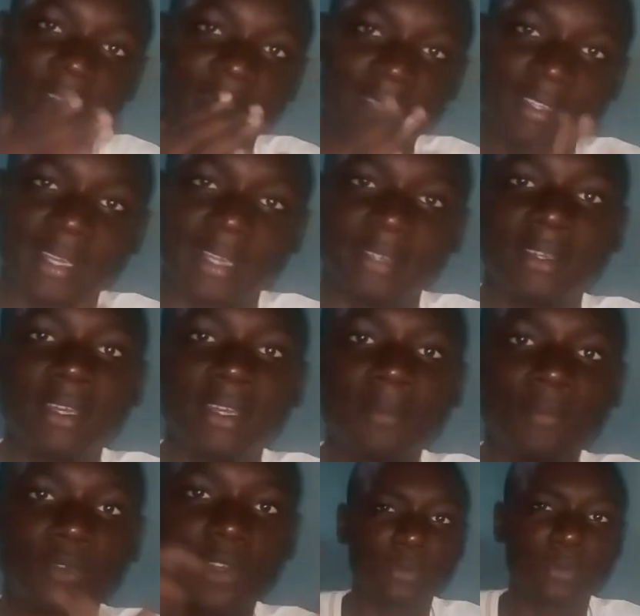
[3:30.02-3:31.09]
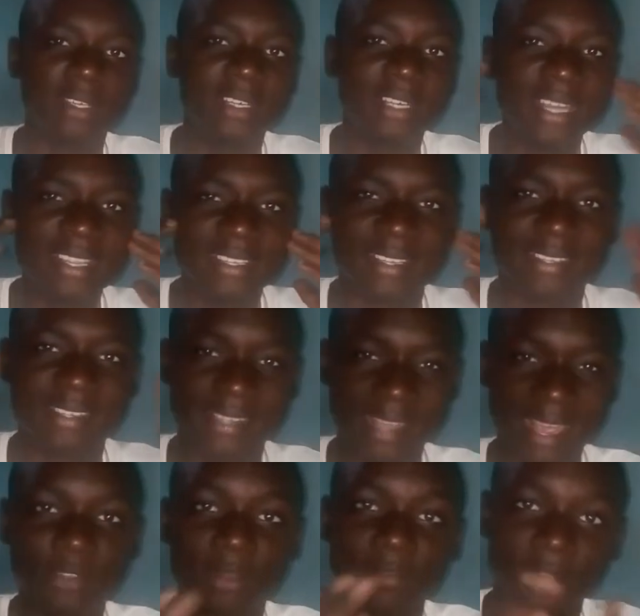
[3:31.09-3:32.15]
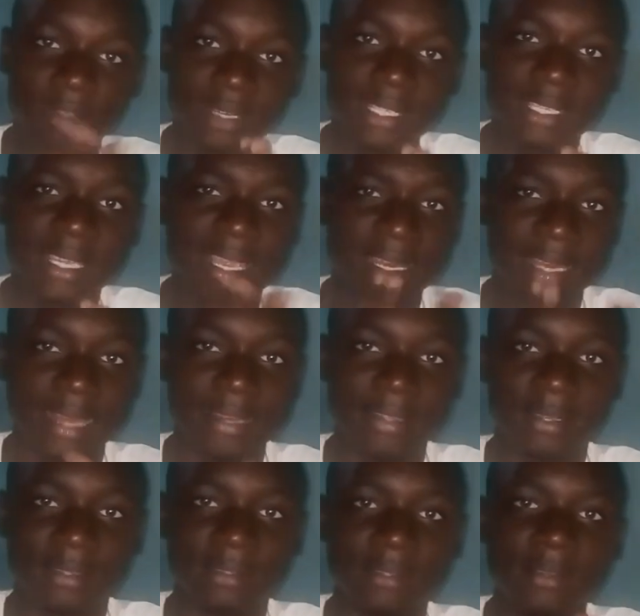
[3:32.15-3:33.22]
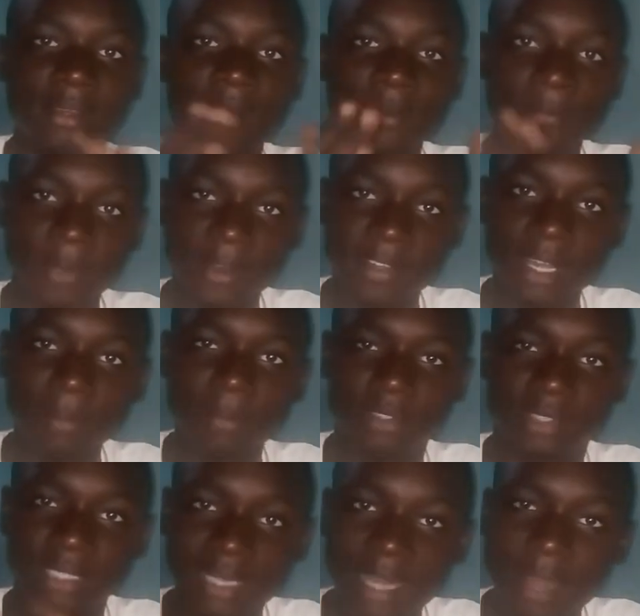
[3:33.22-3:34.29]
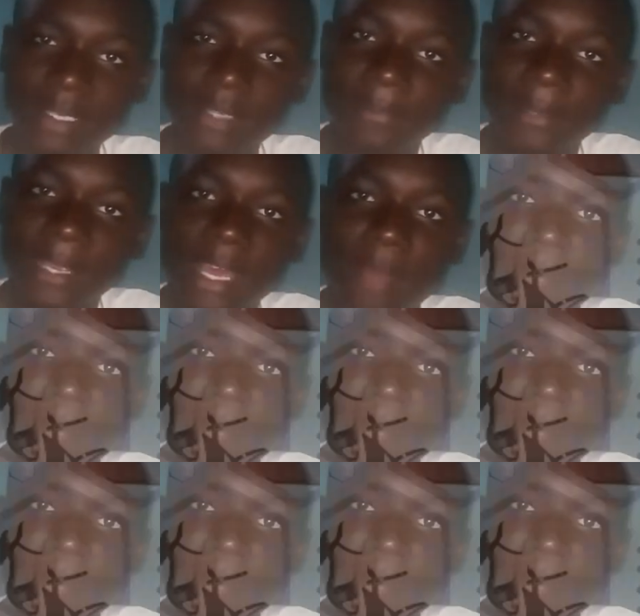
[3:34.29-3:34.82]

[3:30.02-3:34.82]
in your design, because it will create a sense of unity in that design. For example, check out this flyer